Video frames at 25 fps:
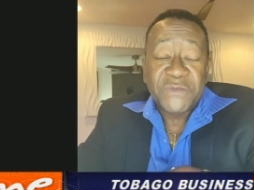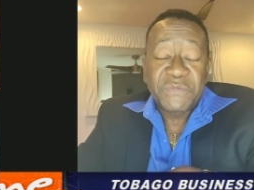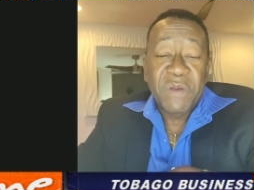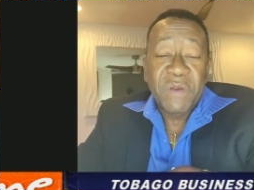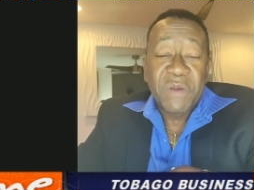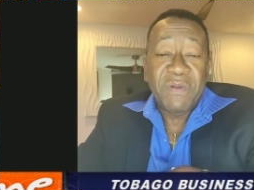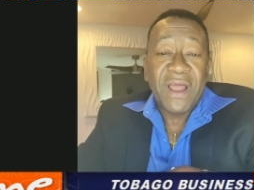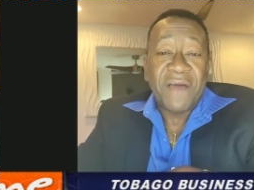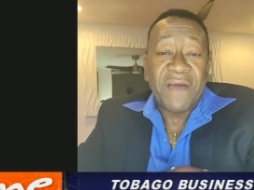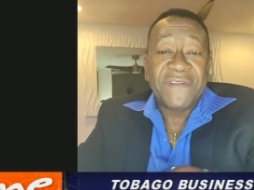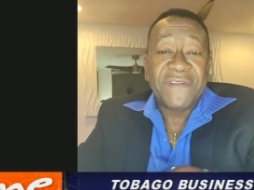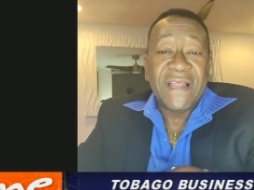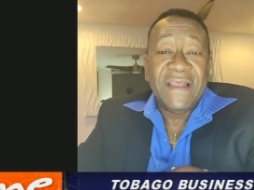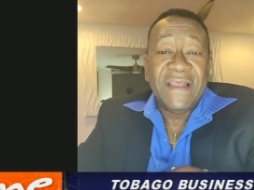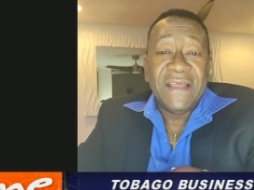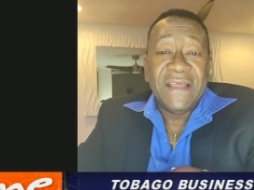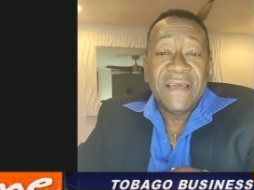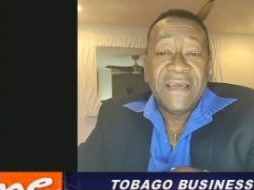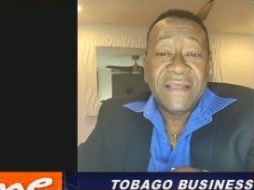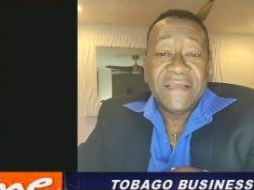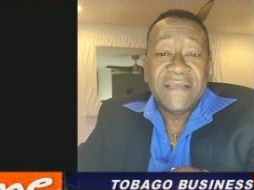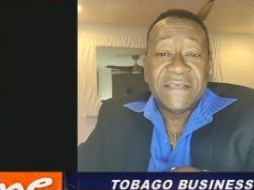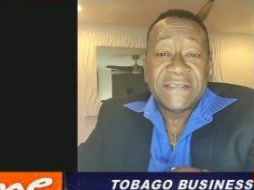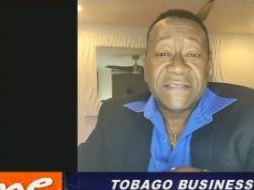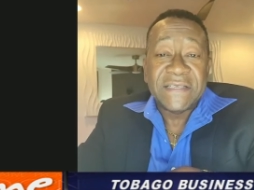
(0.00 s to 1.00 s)
People have to
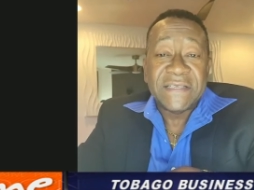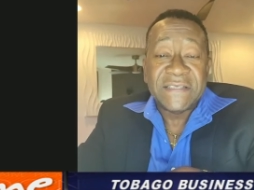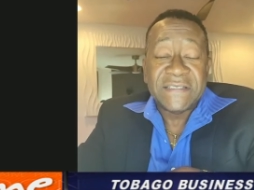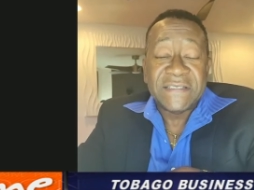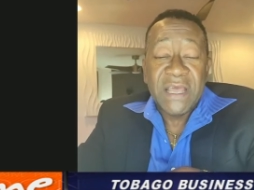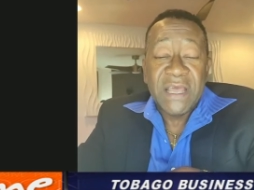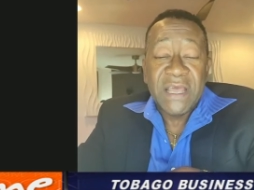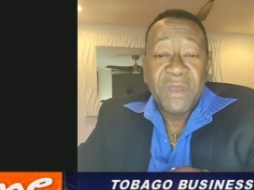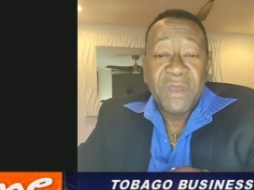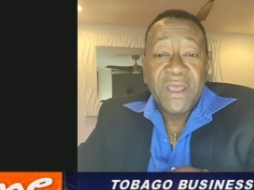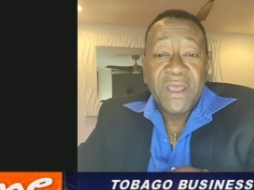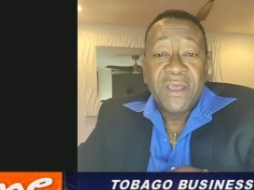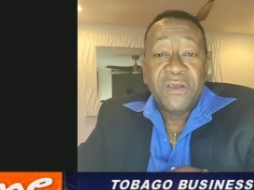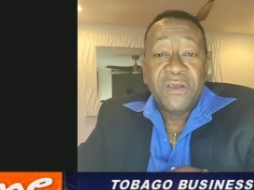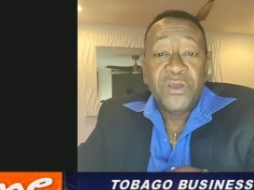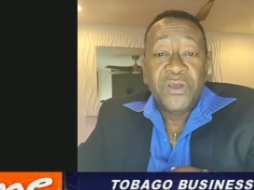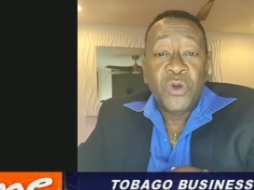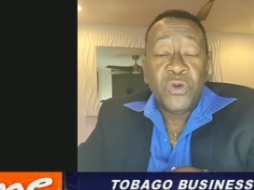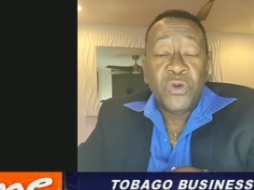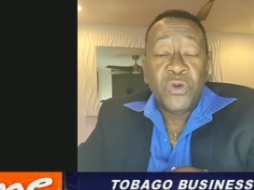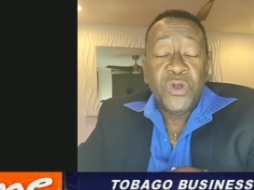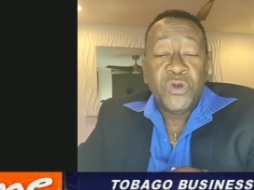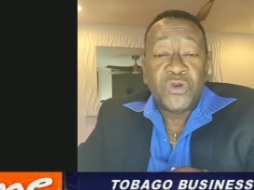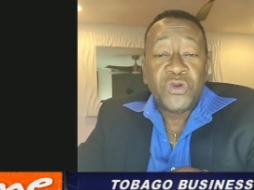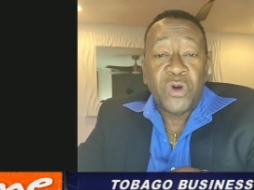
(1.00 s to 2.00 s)
learn the system.
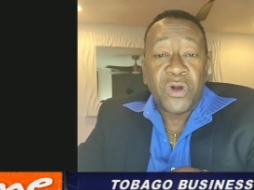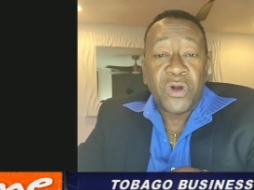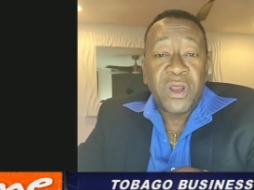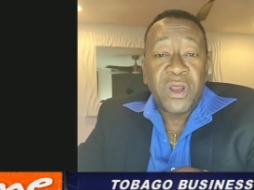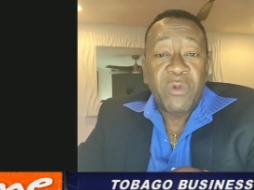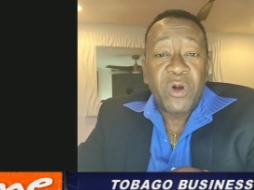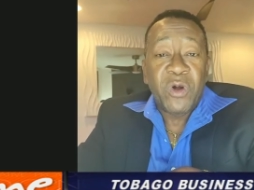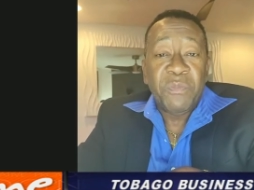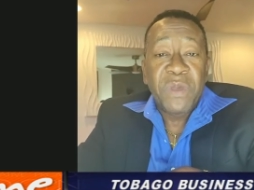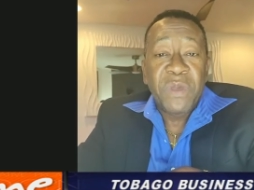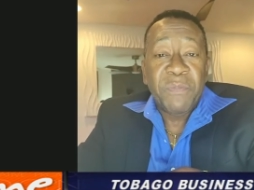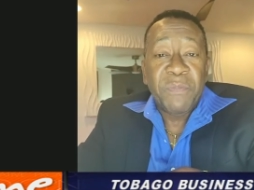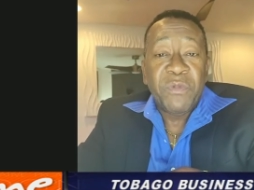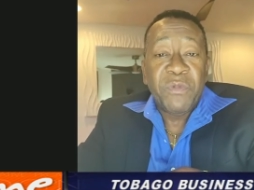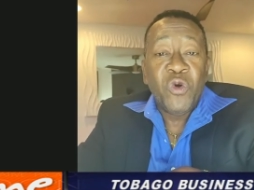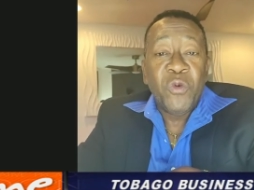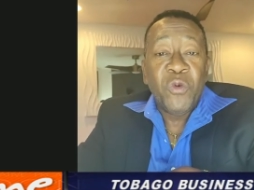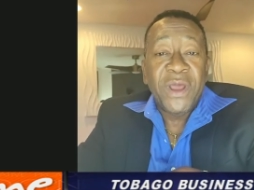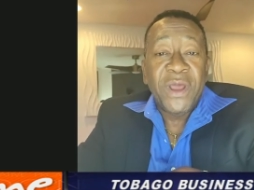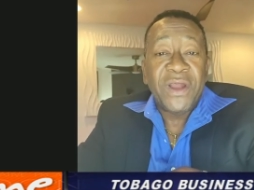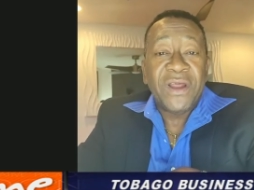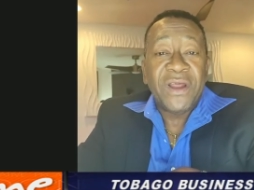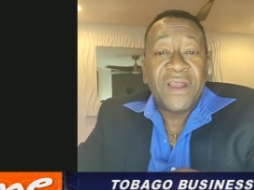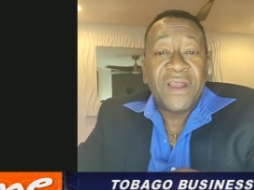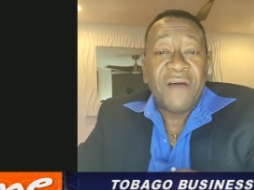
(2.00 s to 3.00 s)
You, you're talking about people who
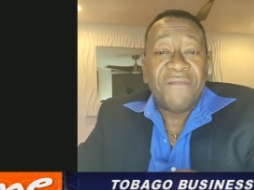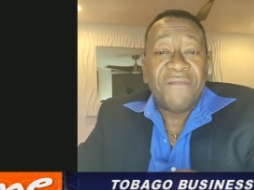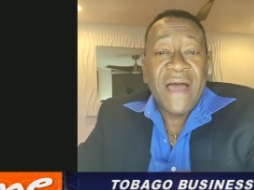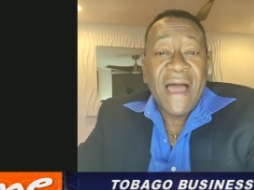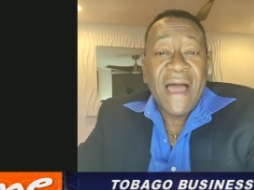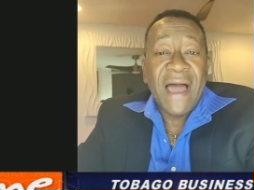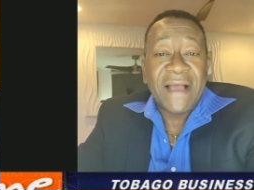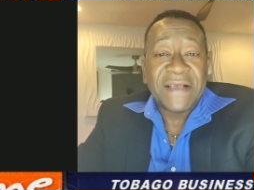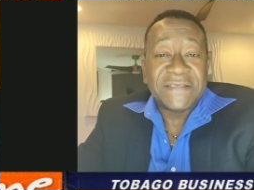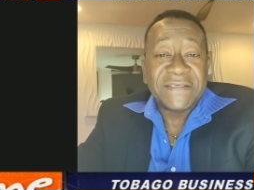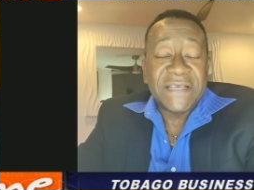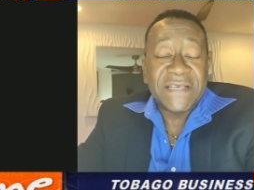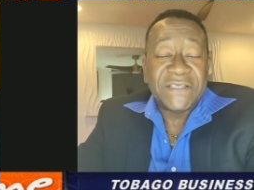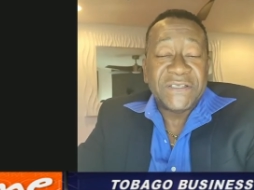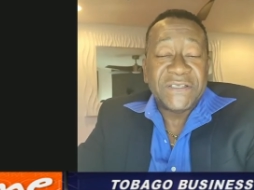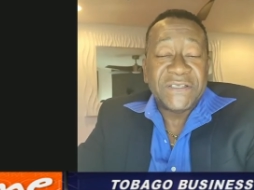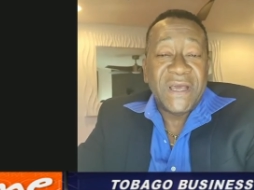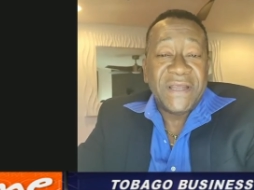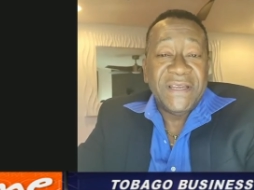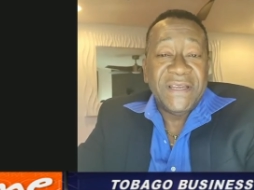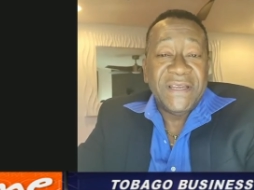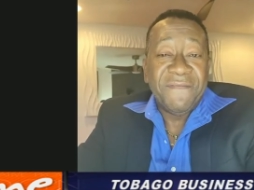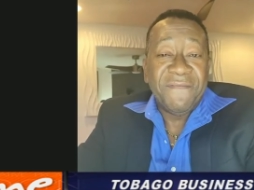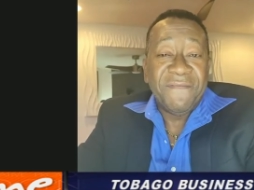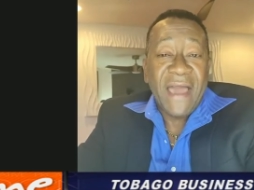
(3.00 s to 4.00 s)
may not have access to a
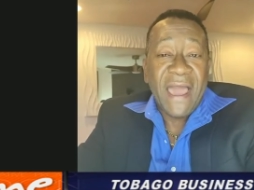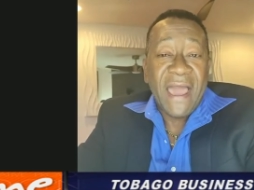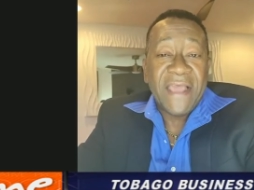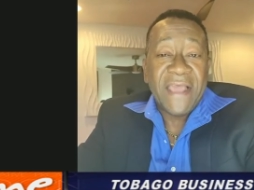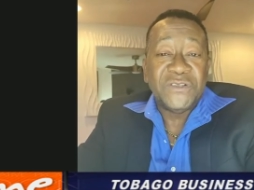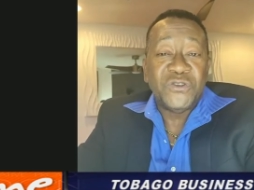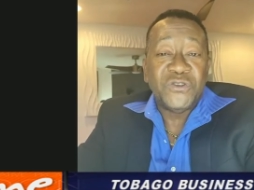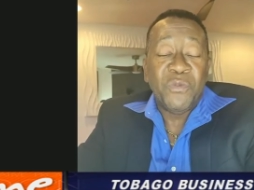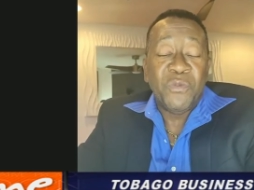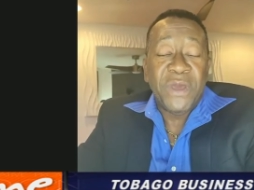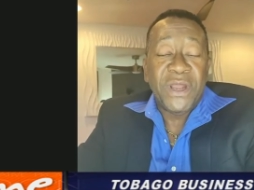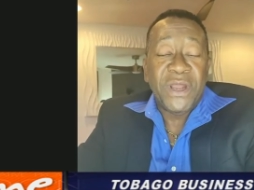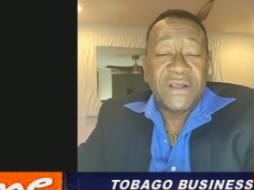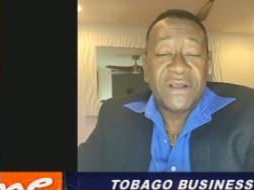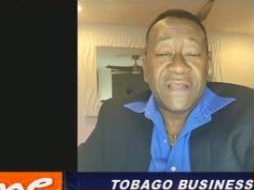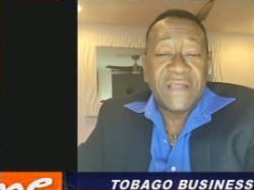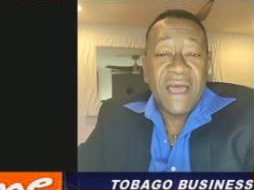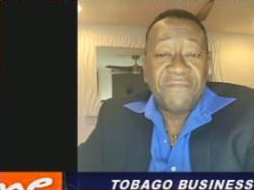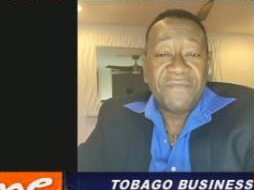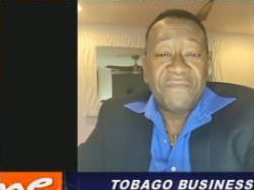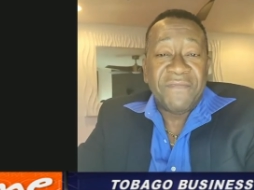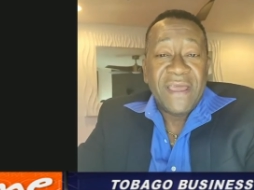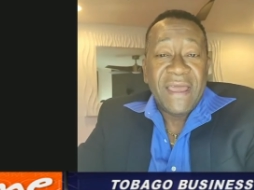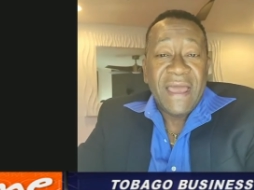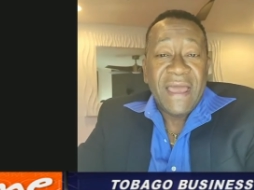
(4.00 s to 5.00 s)
device, who may not
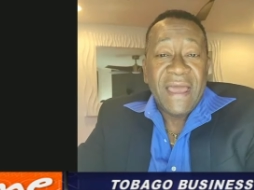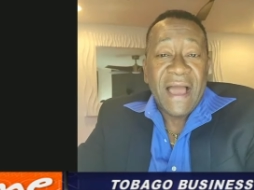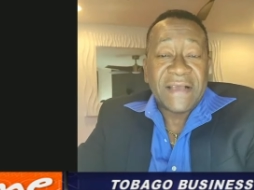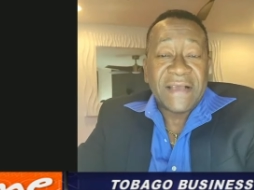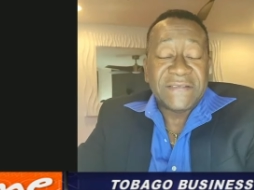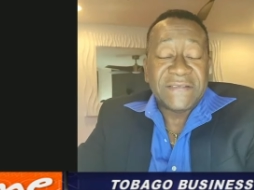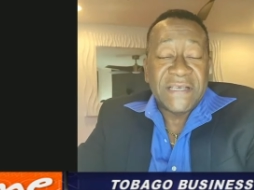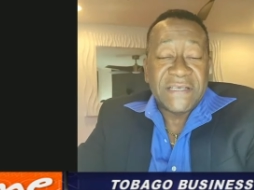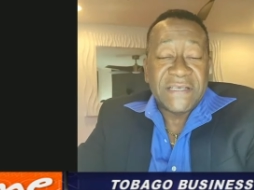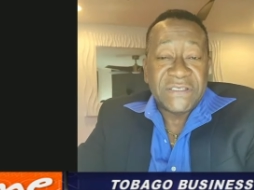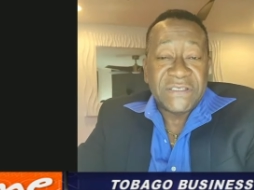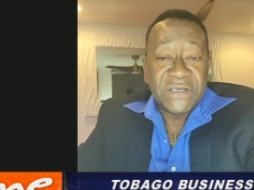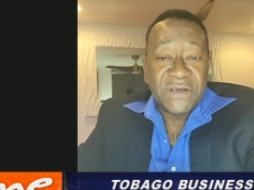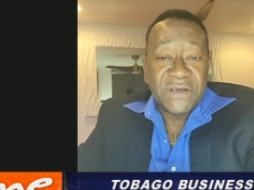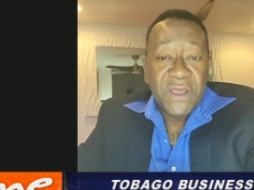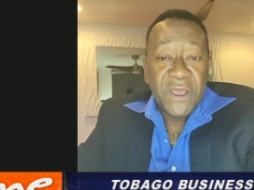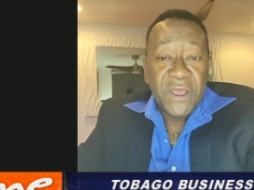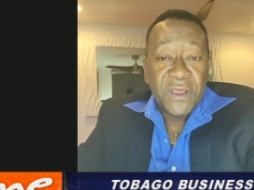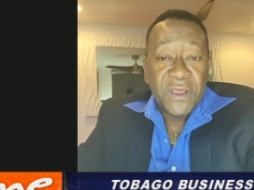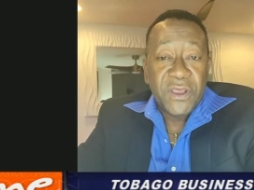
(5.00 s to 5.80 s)
have access to,